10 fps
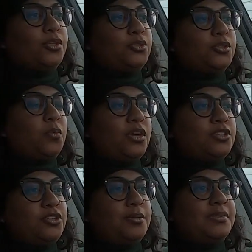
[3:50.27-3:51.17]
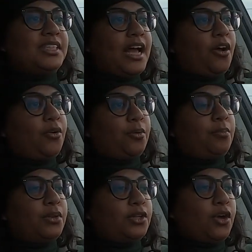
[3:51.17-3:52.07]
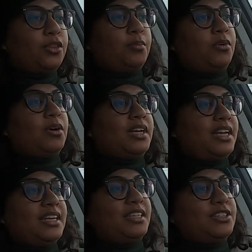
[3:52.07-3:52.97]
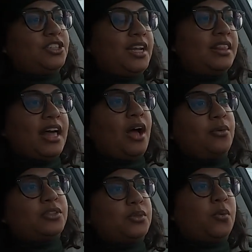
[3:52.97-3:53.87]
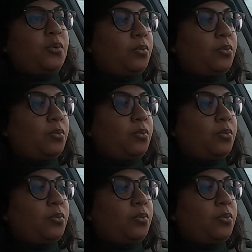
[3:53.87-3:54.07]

which was one trim down below the Meridian Edition, and that was